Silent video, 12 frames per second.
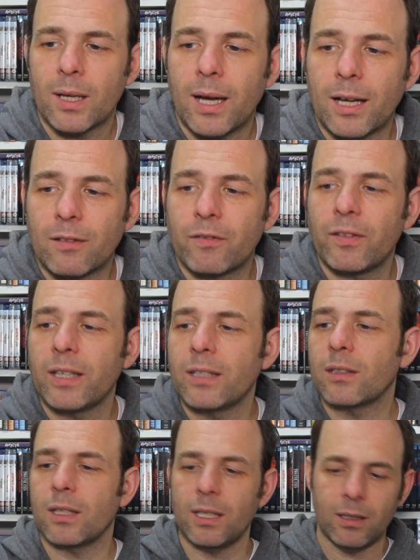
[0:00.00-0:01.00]
And
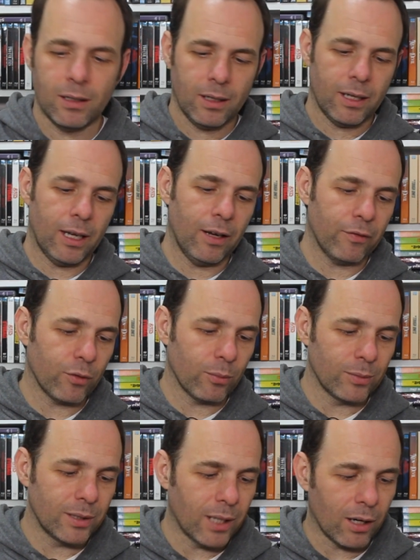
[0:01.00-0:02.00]
finally,
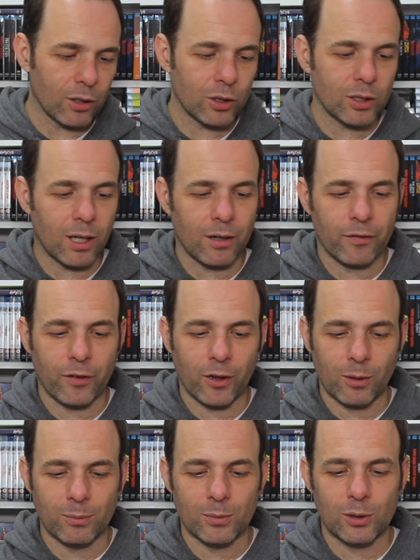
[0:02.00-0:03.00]
from Dark Star
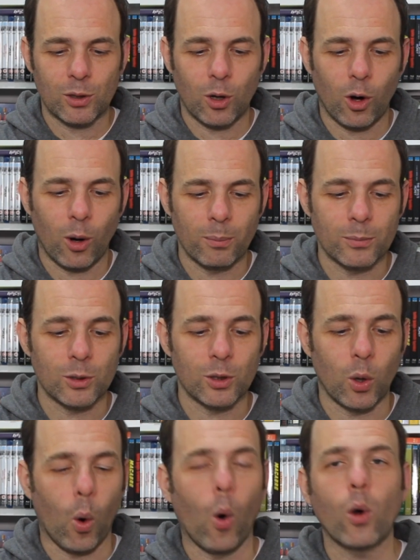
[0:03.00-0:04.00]
Films comes
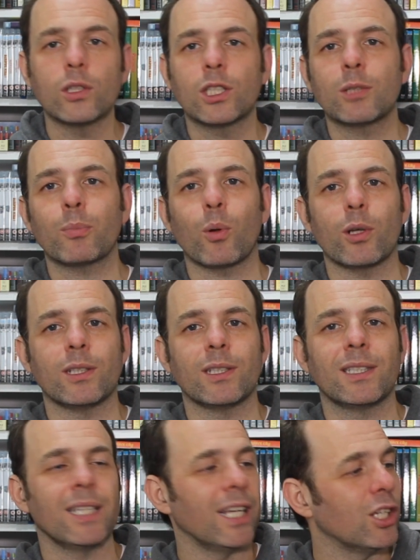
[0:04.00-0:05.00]
the
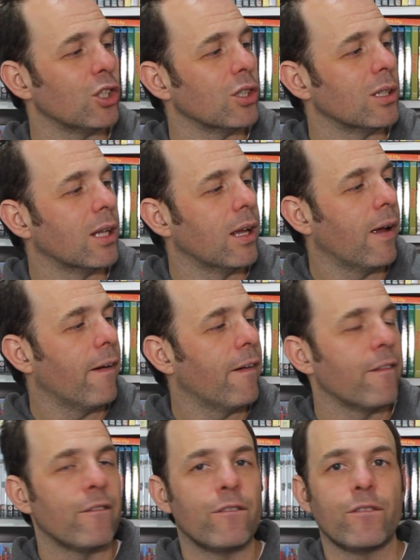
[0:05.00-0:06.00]
Ozploitation
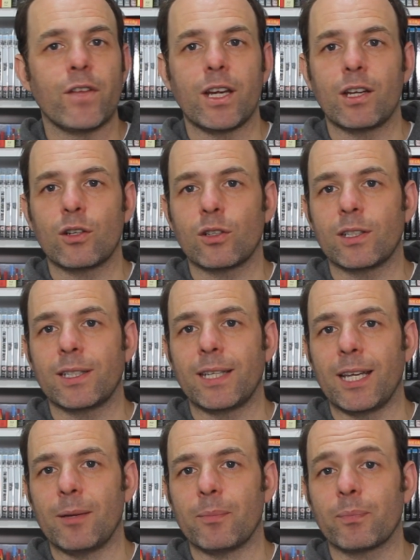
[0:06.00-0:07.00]
Fair
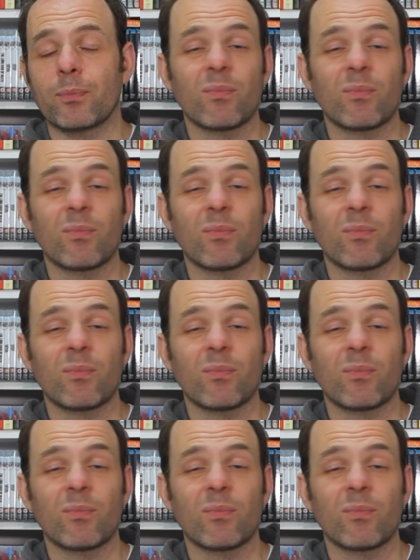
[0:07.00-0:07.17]
Game.